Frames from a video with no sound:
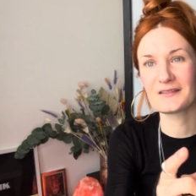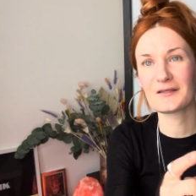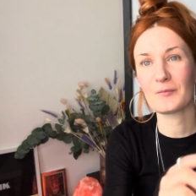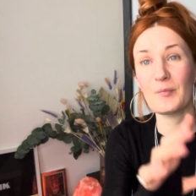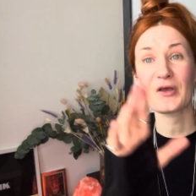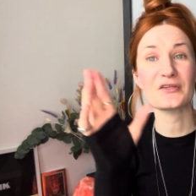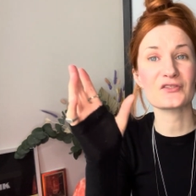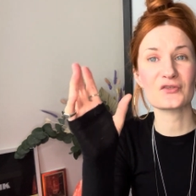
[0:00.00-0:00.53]

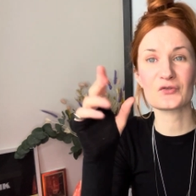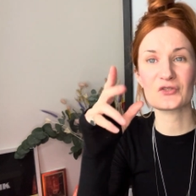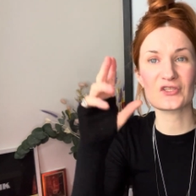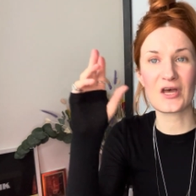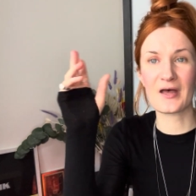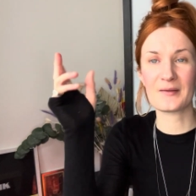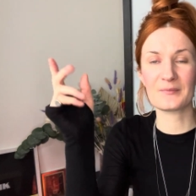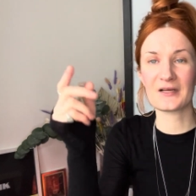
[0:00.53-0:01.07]
Personal
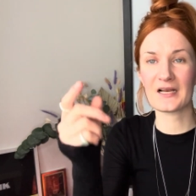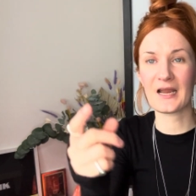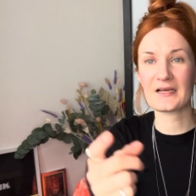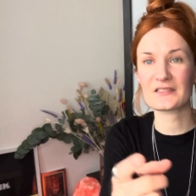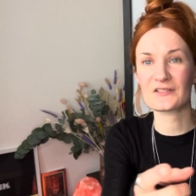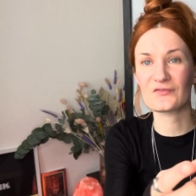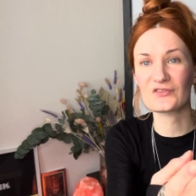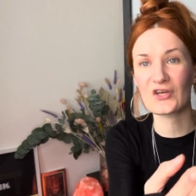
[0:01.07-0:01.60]
time,
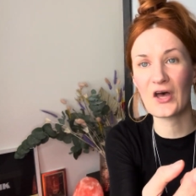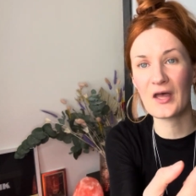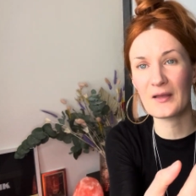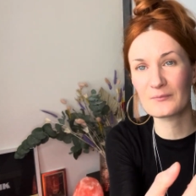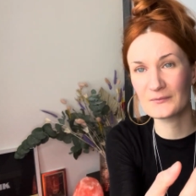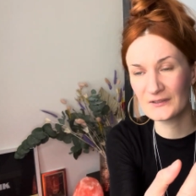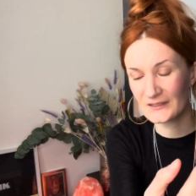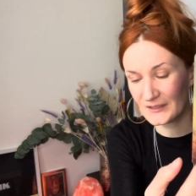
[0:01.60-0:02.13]
collective
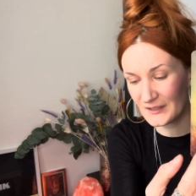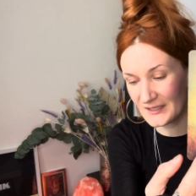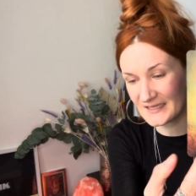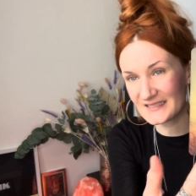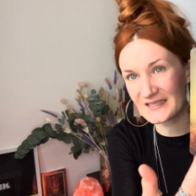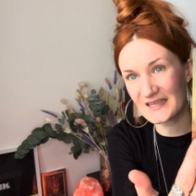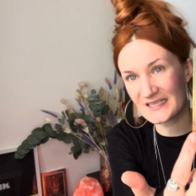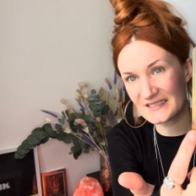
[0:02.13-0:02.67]
time.
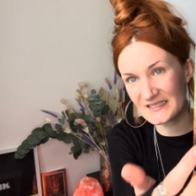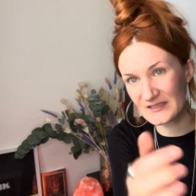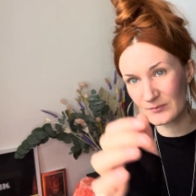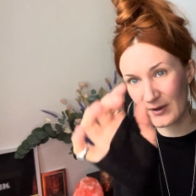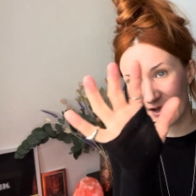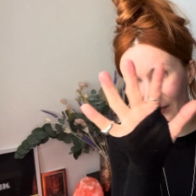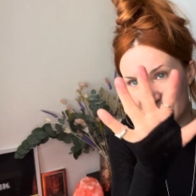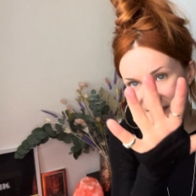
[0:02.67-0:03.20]
This is
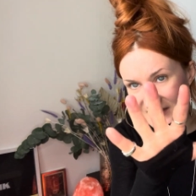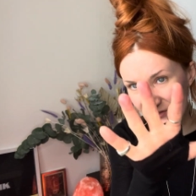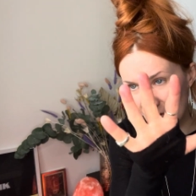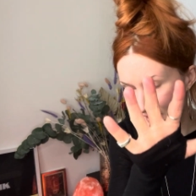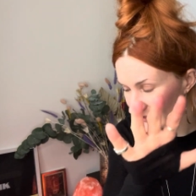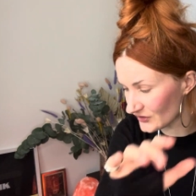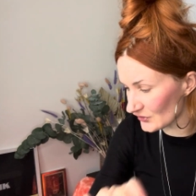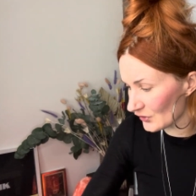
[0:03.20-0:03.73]
where it's
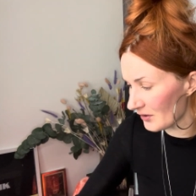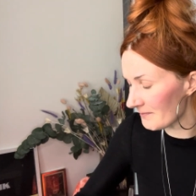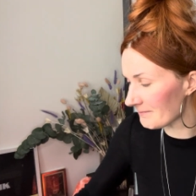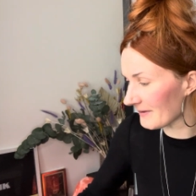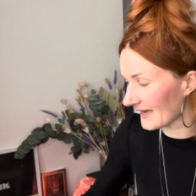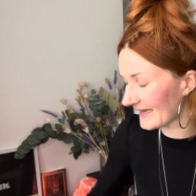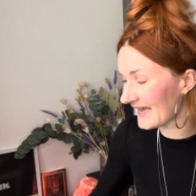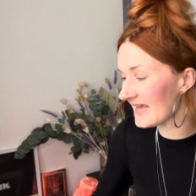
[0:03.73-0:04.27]
starting to come
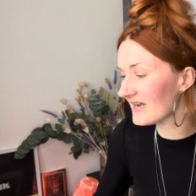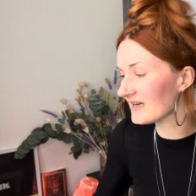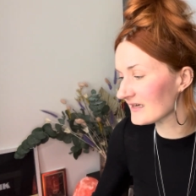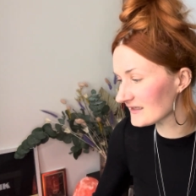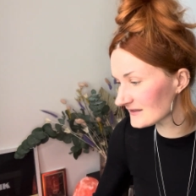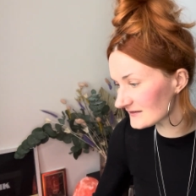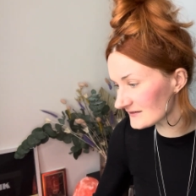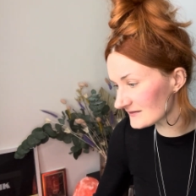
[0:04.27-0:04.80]
back in.
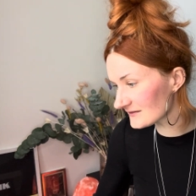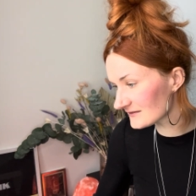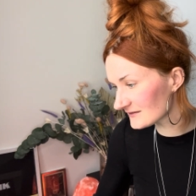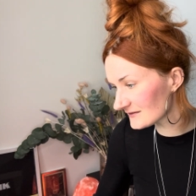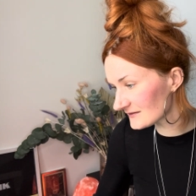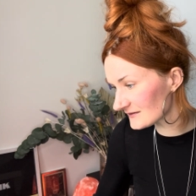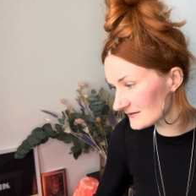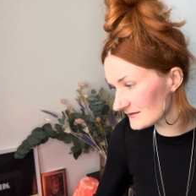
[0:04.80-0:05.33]

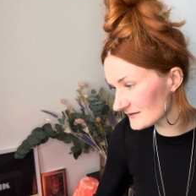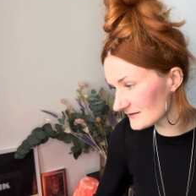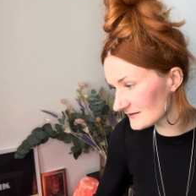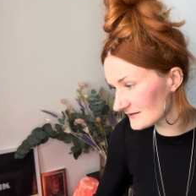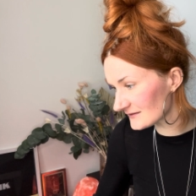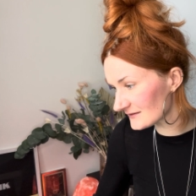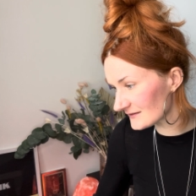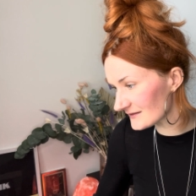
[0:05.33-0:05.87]

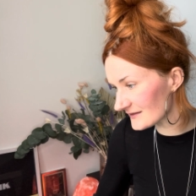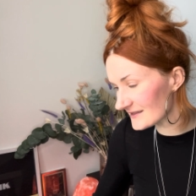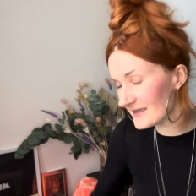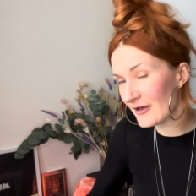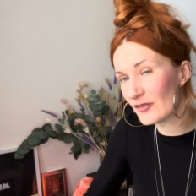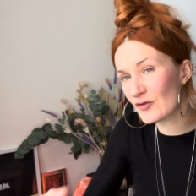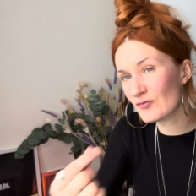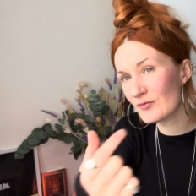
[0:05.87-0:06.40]
It's
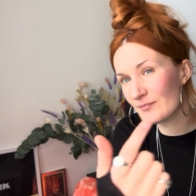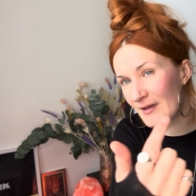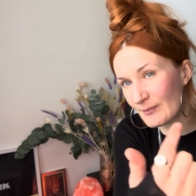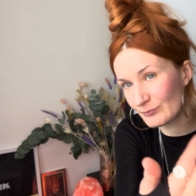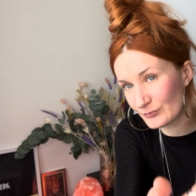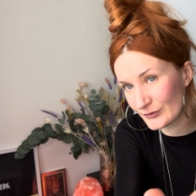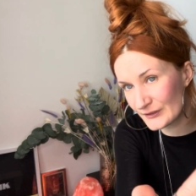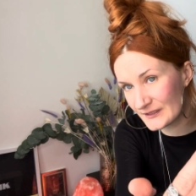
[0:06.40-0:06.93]
like the
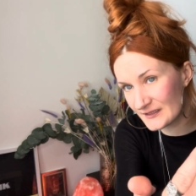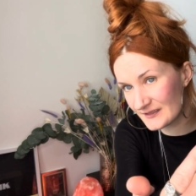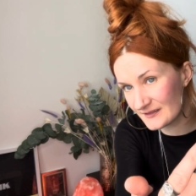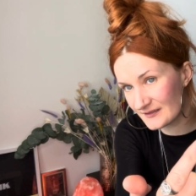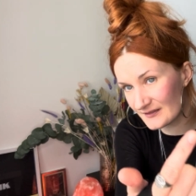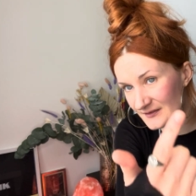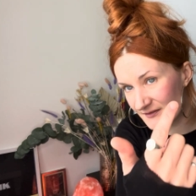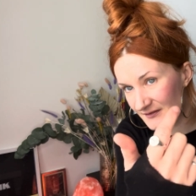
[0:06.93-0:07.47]
remembrance
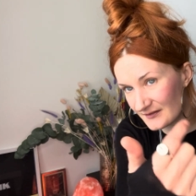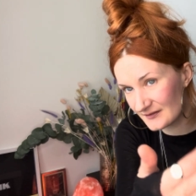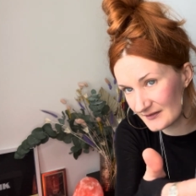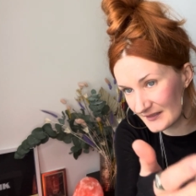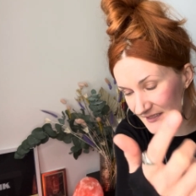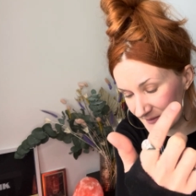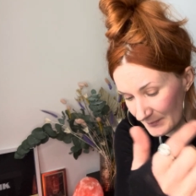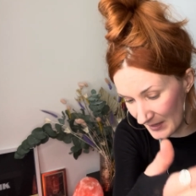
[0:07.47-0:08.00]

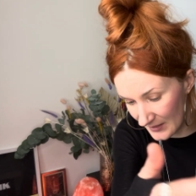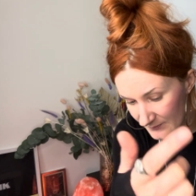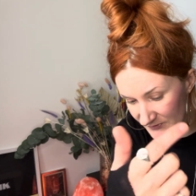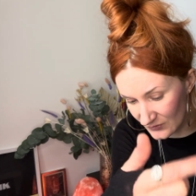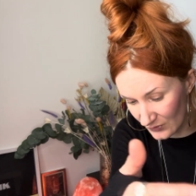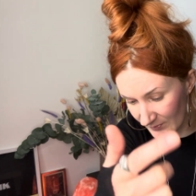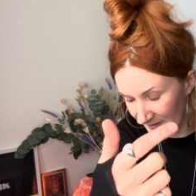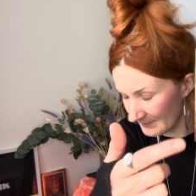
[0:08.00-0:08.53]
is perhaps
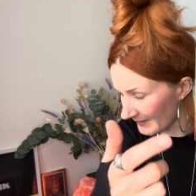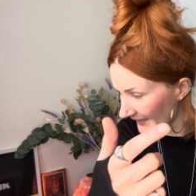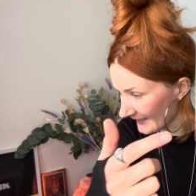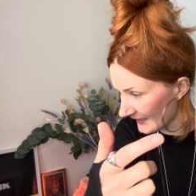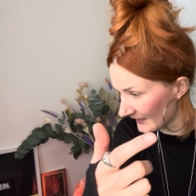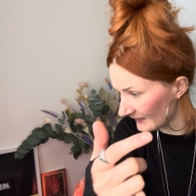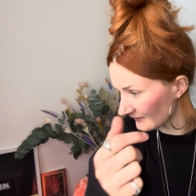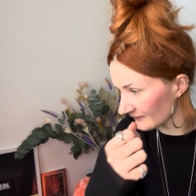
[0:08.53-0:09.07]
coming back
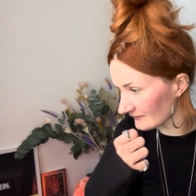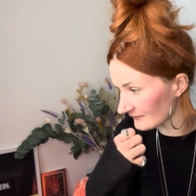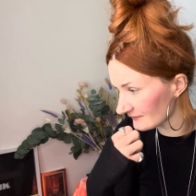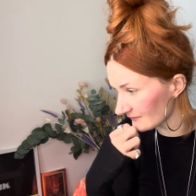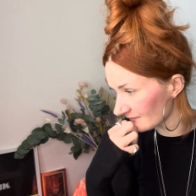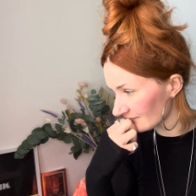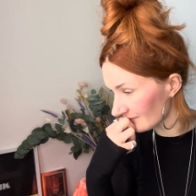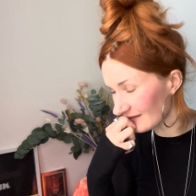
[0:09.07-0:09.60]
in,
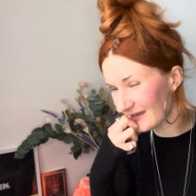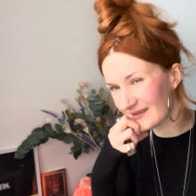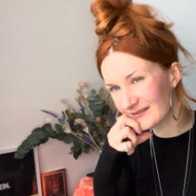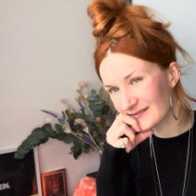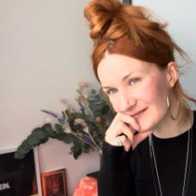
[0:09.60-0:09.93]
yeah.